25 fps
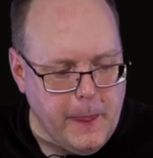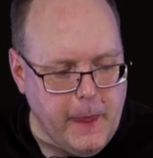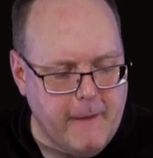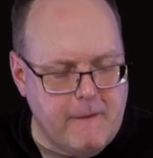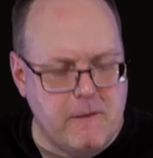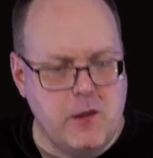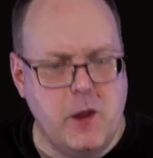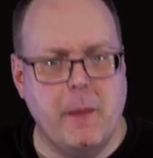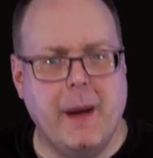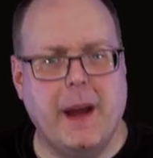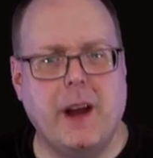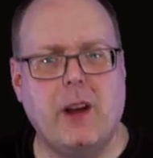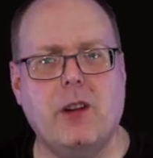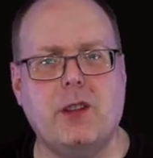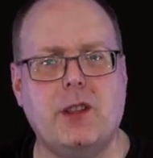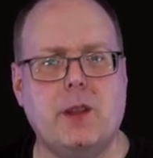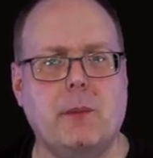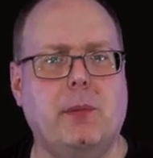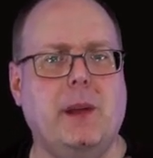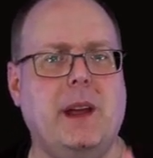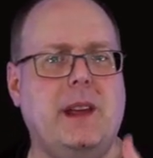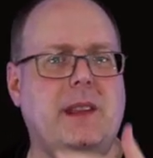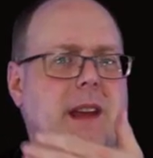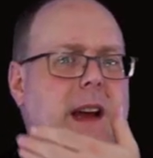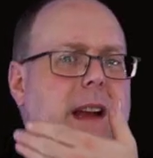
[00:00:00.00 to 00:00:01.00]
You might have heard the
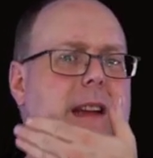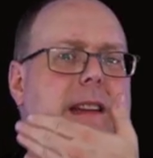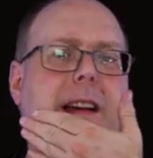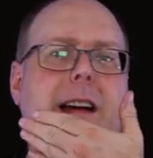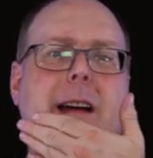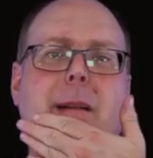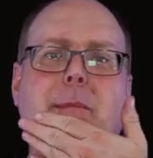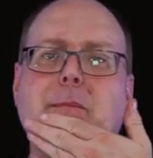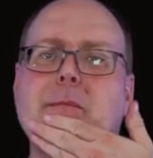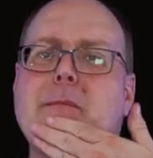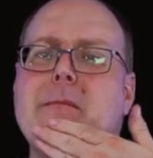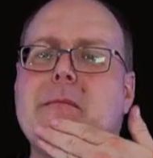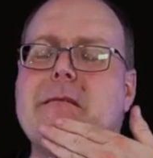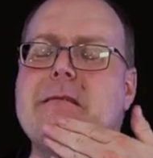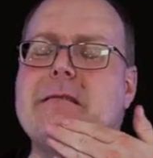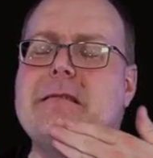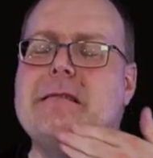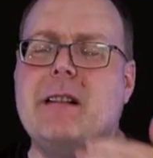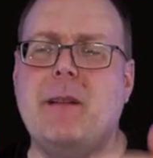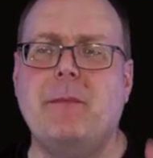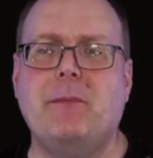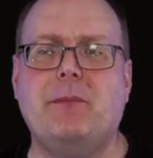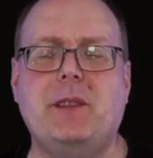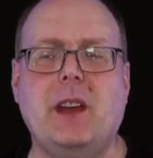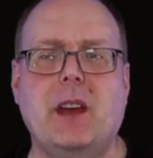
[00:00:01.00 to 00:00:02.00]
plane that time.
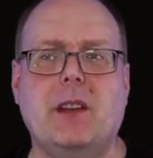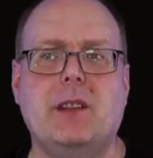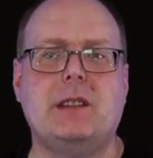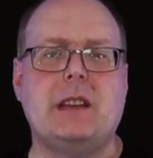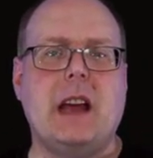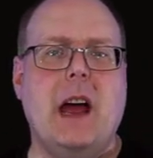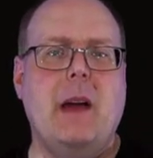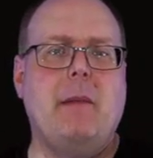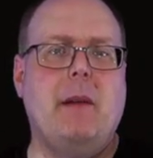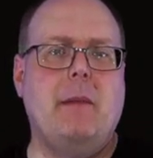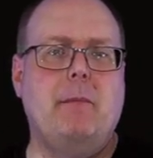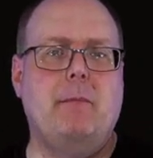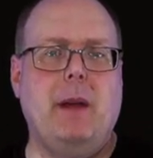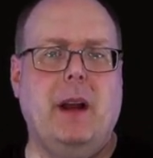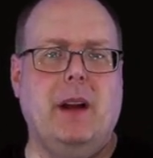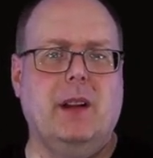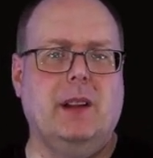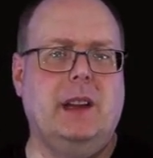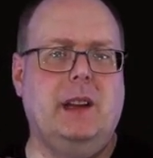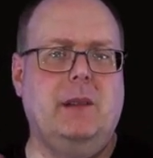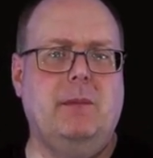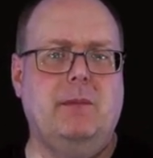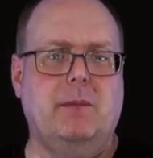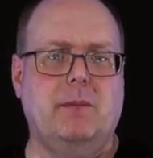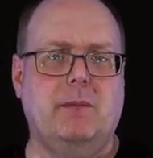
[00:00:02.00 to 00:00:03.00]
The other time it
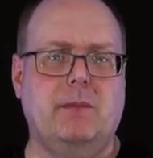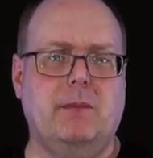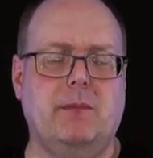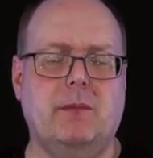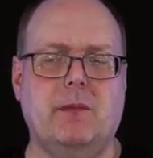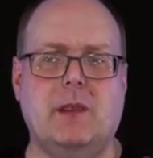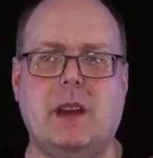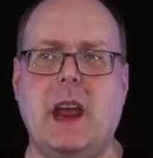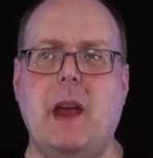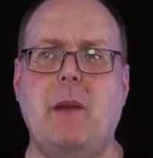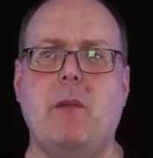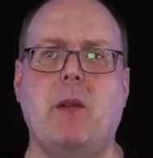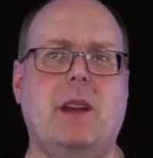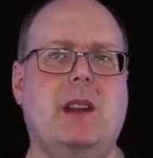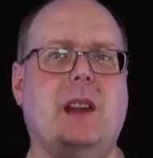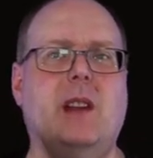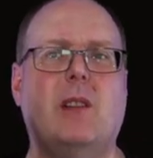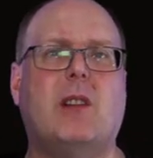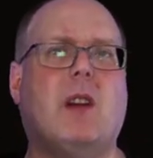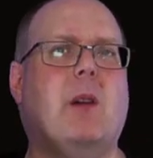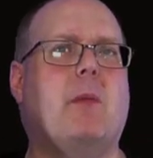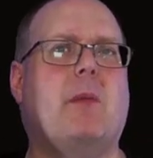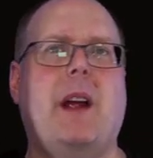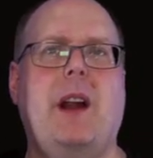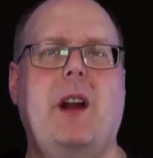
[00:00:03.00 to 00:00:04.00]
barely came, it didn't
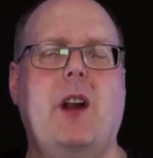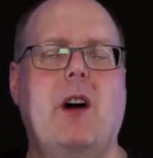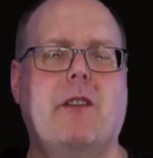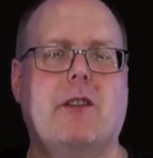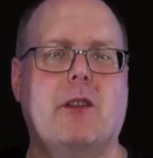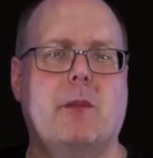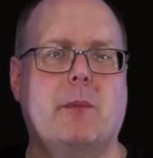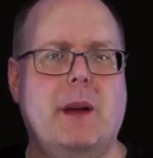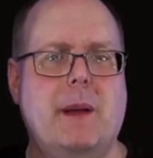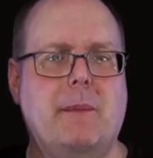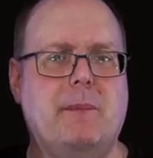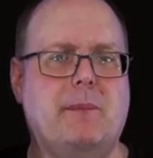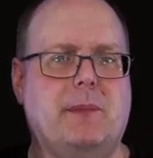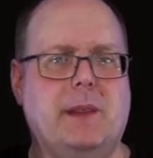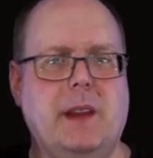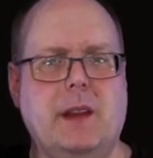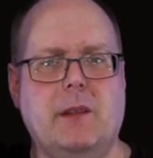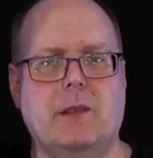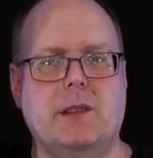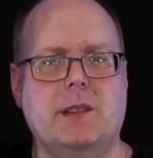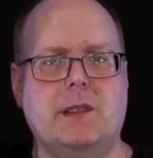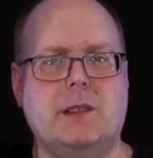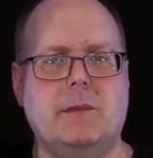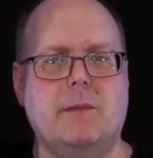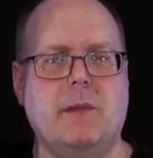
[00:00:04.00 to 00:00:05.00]
come right over, but it
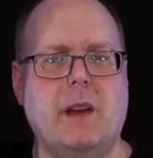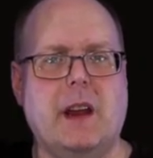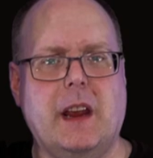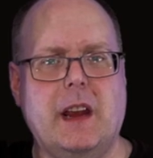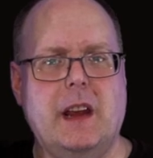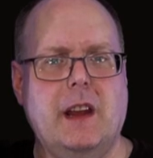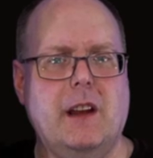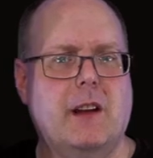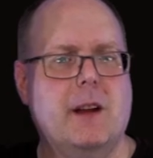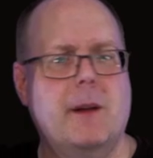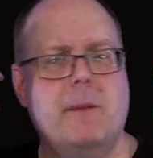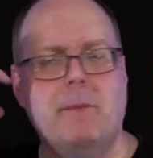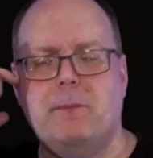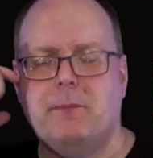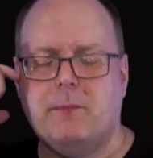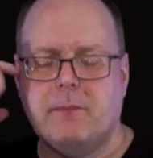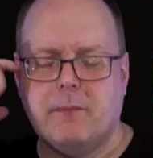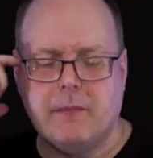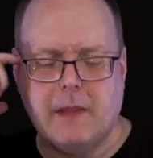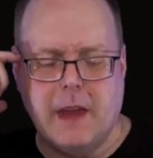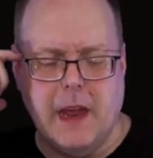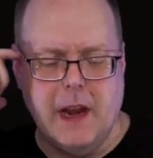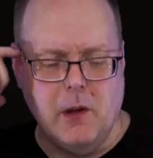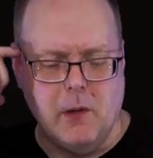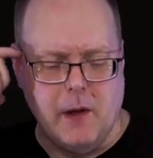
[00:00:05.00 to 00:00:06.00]
was, I could hear it.
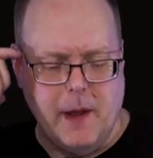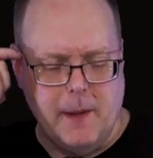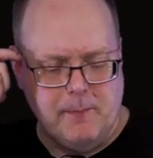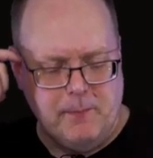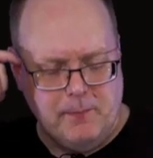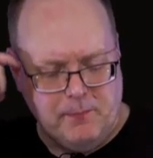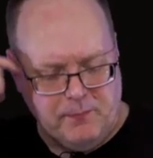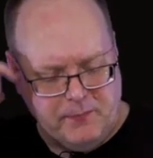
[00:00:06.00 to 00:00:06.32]
Anyway,